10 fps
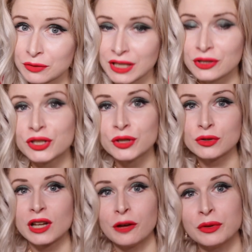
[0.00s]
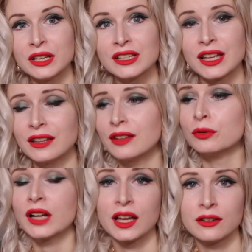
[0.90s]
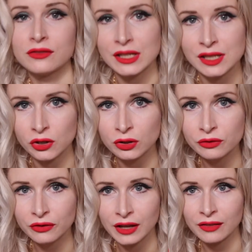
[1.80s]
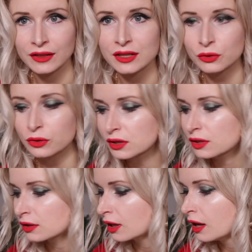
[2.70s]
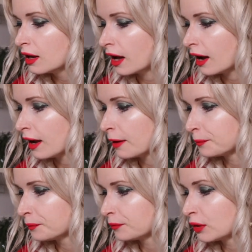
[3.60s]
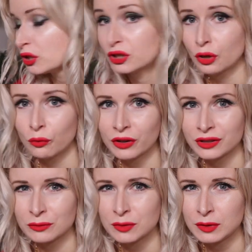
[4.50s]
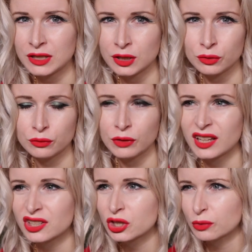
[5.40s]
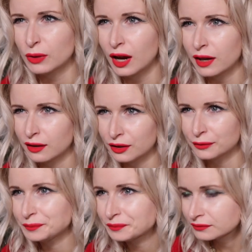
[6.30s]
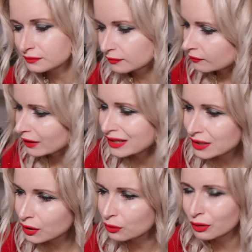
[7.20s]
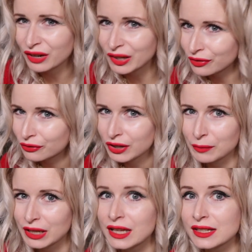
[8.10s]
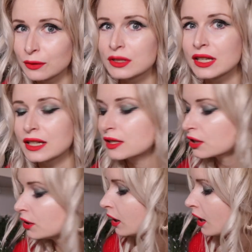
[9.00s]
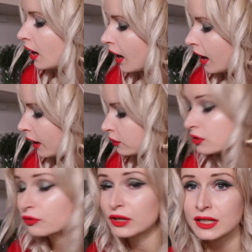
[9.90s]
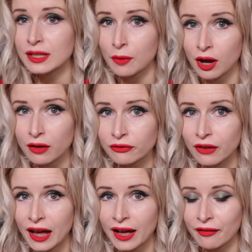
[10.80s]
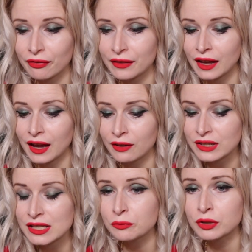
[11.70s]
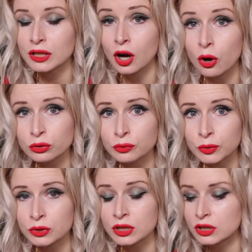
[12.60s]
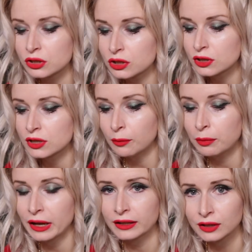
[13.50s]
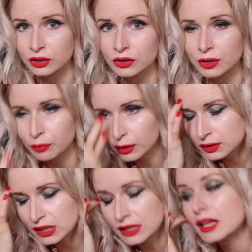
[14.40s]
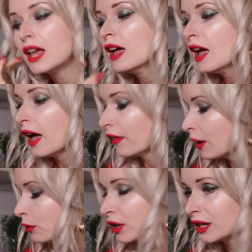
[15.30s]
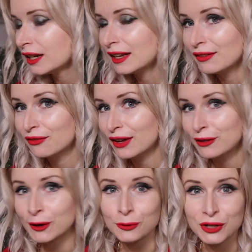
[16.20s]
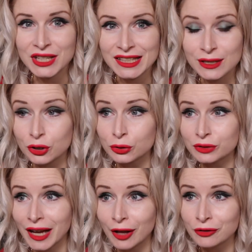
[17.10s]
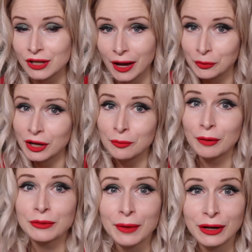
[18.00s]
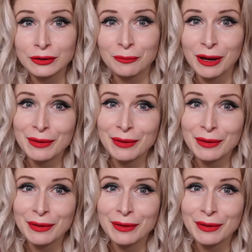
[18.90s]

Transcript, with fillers: to get too sloppy because then they will kind of dissolve in the sauce. Um, but you don't want them to be too like chewy either. So around three minutes I would say is good. I just rinsed them off and uh, I rinsed them with cold water just to stop like the cooking process. And now we're gonna leave uh, the courgettes to cool down so I'm gonna pop them out on my